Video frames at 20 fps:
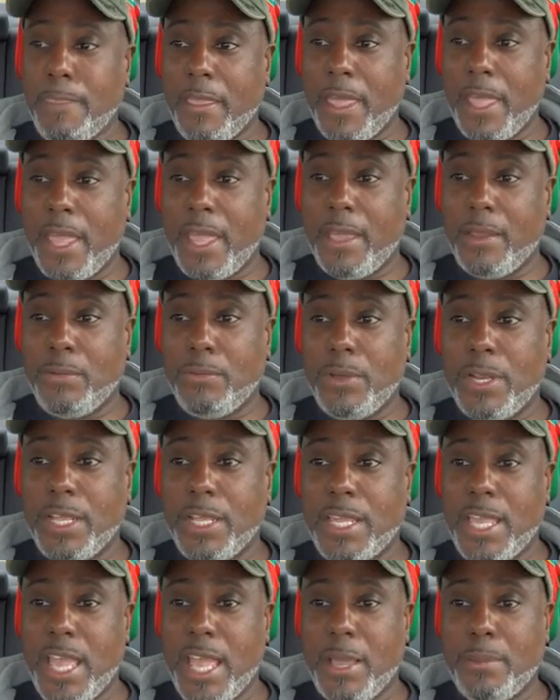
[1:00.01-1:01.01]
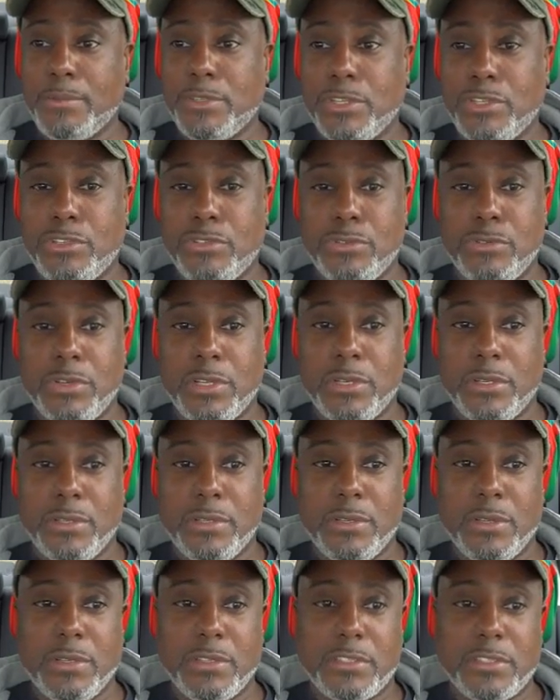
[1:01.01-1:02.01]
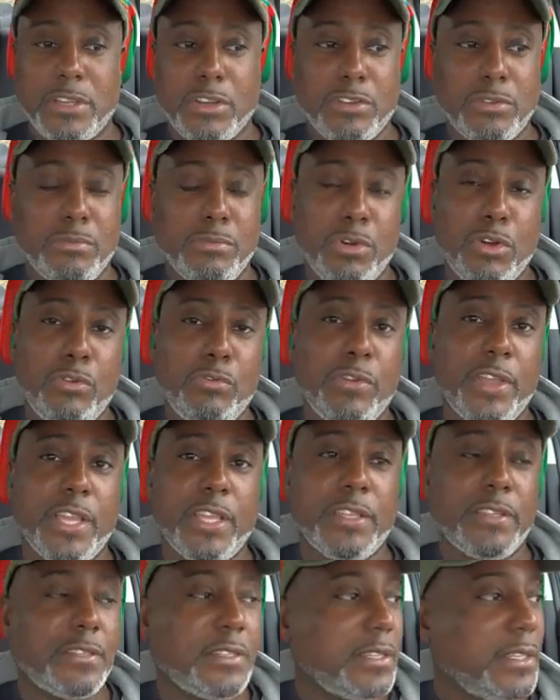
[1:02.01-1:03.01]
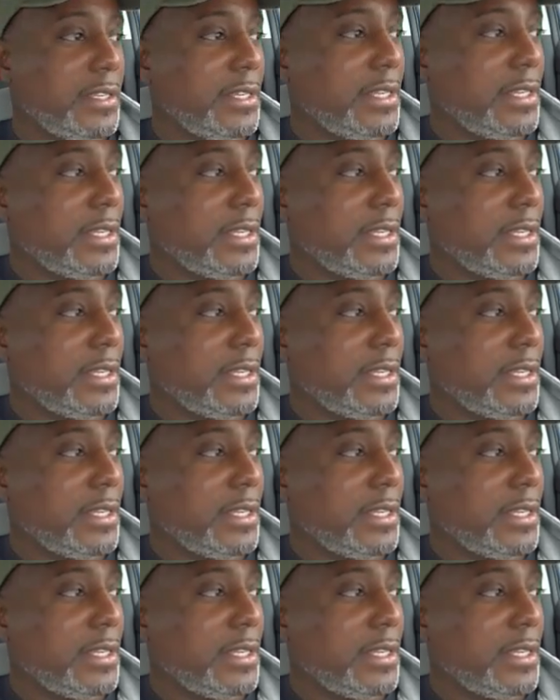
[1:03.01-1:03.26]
And when it came to doing certain movies,